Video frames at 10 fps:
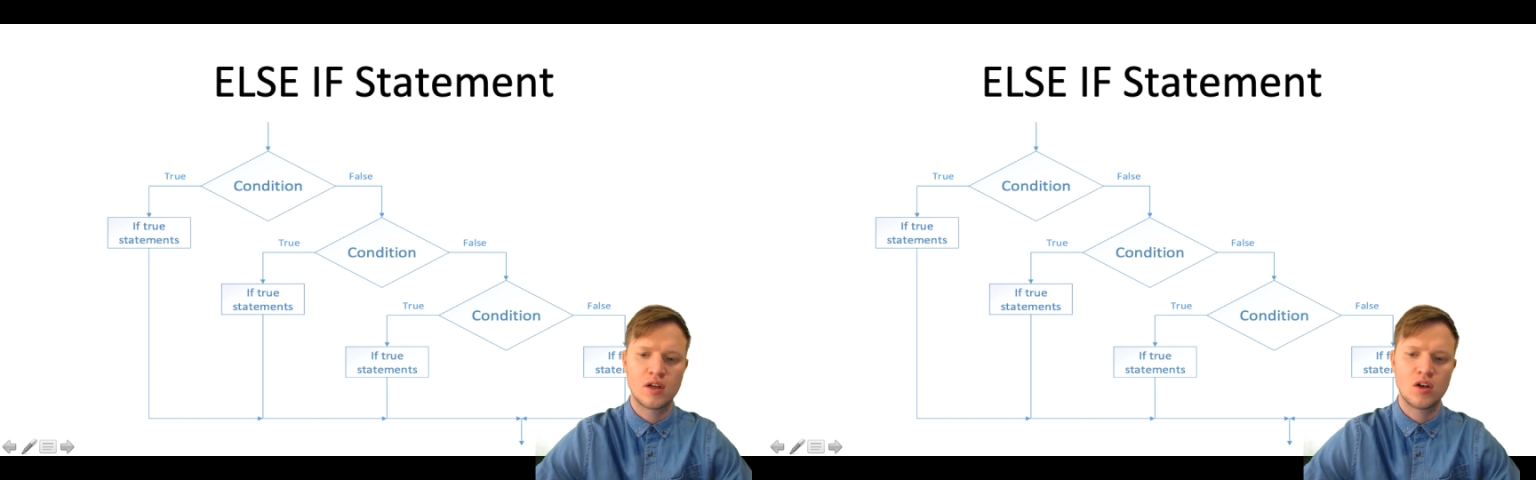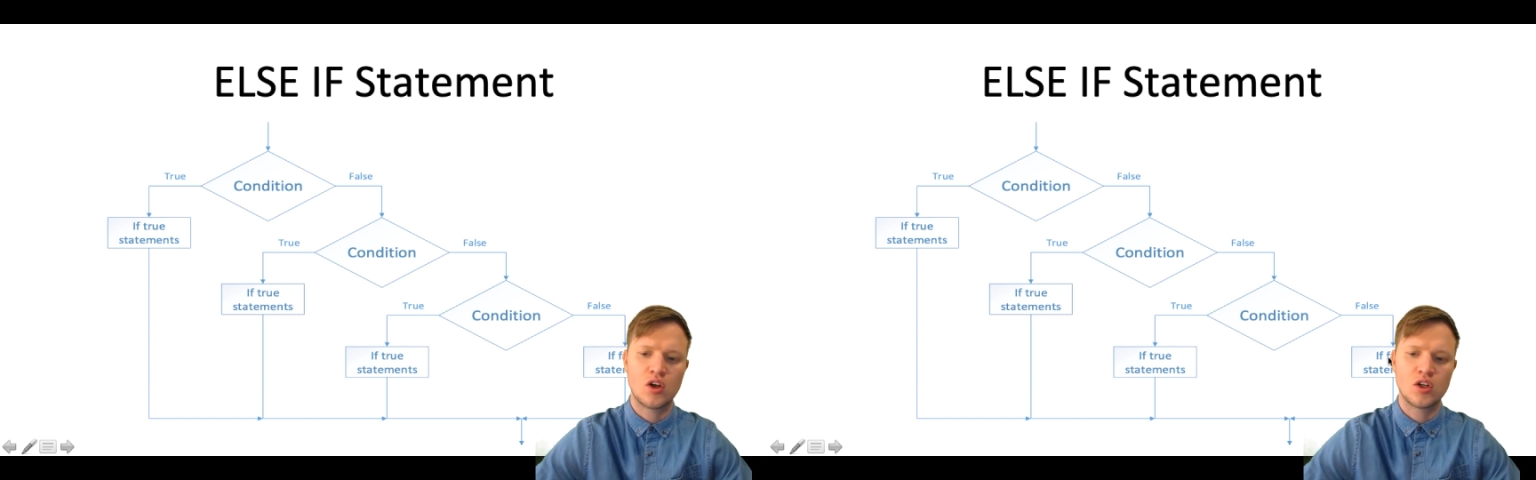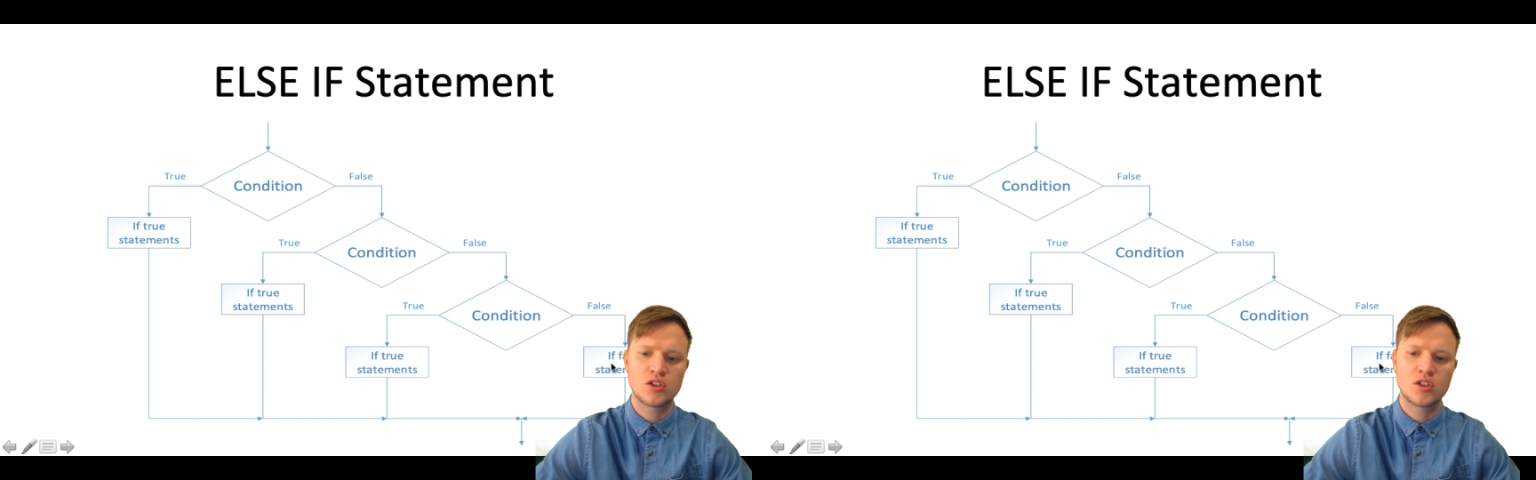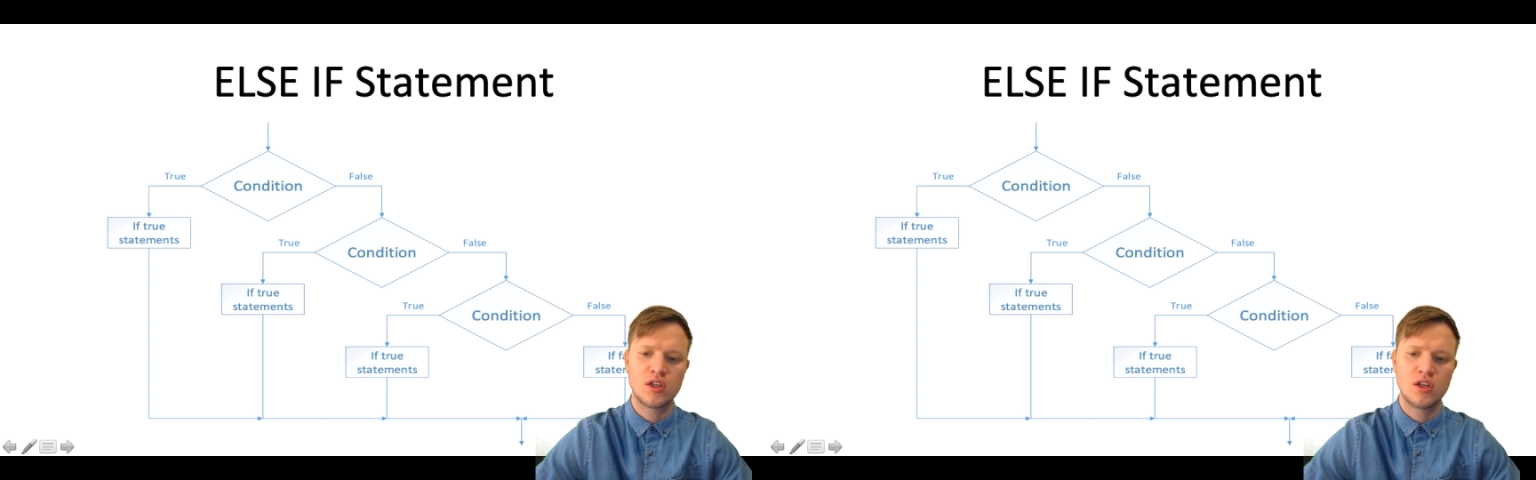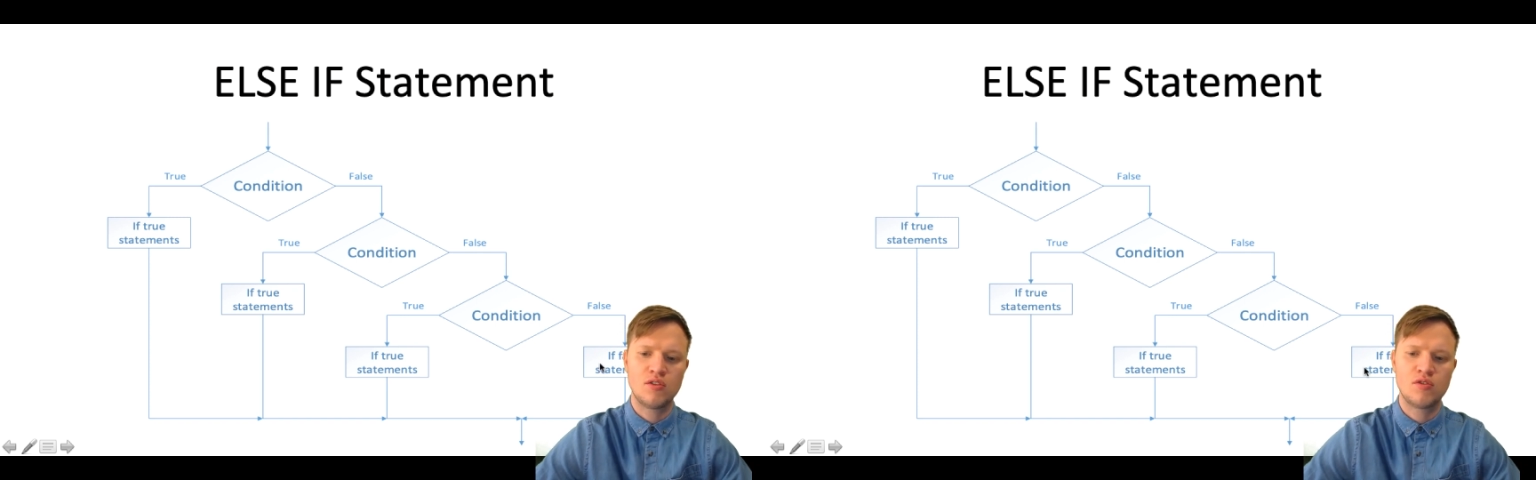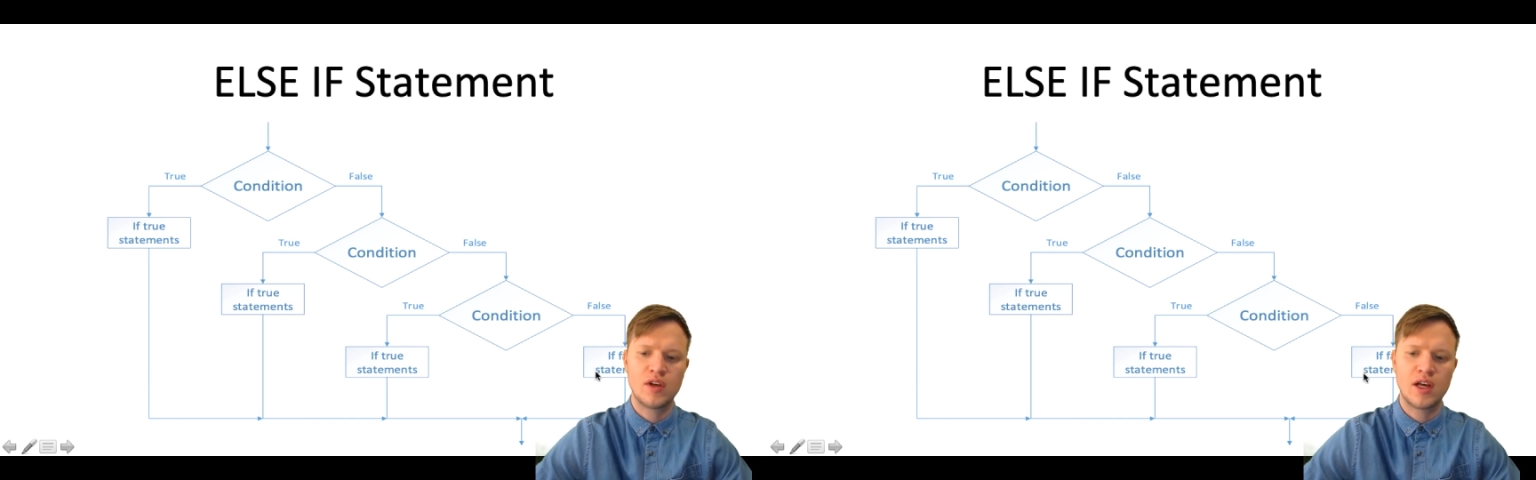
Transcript: last if